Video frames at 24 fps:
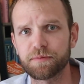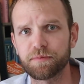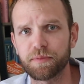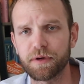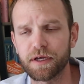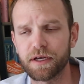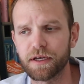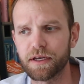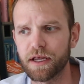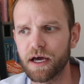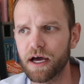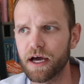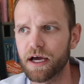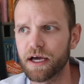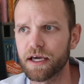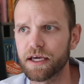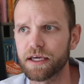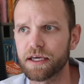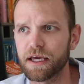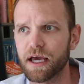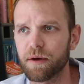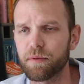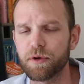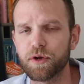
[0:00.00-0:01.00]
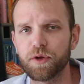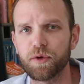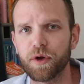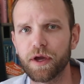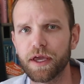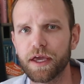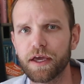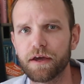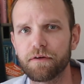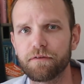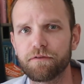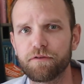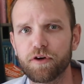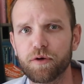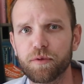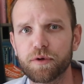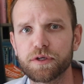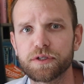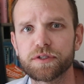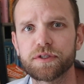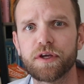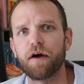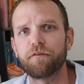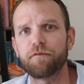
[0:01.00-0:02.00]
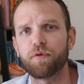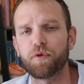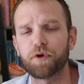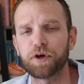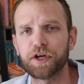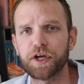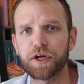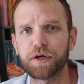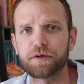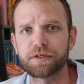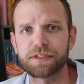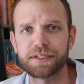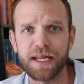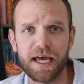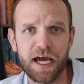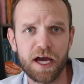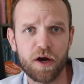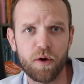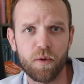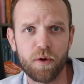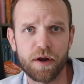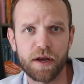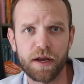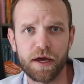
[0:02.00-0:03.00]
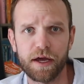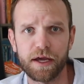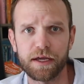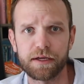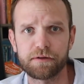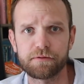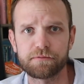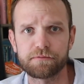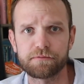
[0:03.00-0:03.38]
but I have been doing it for almost 4 years now, and I